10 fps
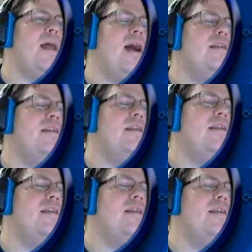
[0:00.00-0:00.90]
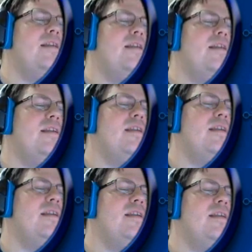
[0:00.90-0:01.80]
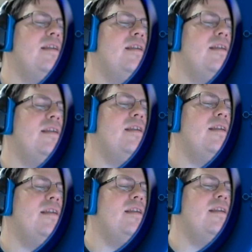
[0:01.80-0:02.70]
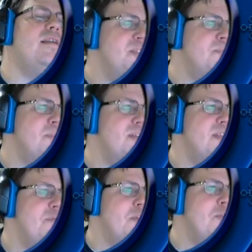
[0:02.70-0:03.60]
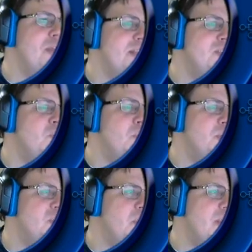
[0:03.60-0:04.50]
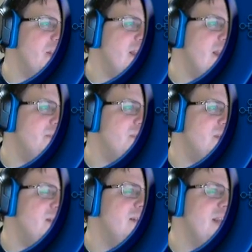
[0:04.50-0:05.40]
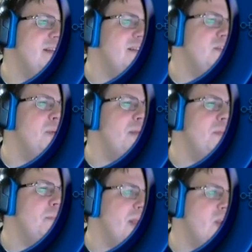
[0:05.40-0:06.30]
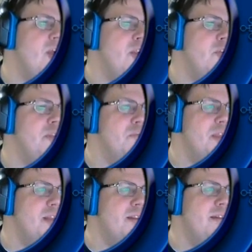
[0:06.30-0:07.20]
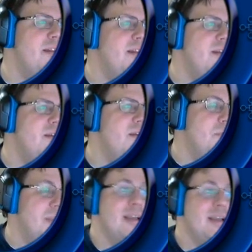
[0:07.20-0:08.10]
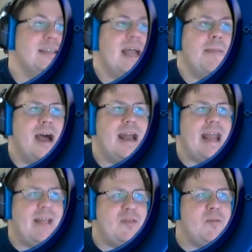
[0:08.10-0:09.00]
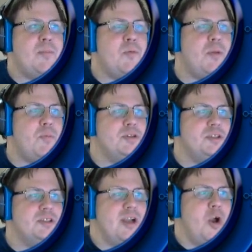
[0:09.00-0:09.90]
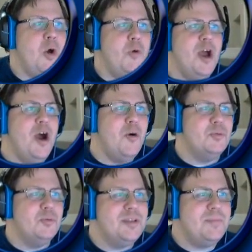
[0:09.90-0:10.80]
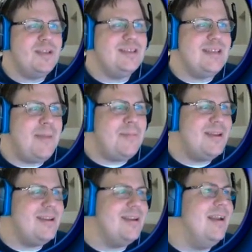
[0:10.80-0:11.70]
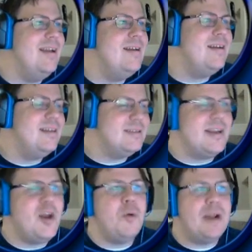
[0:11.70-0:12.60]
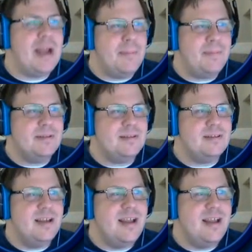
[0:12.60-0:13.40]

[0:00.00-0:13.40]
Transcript: You know what? It is fair. It might be different just because I've reread each of the books so many times, because I think they're probably better on a reread. Because I'm not at the point where it's just like, oh no, something's happening. Because I know what happens. And now I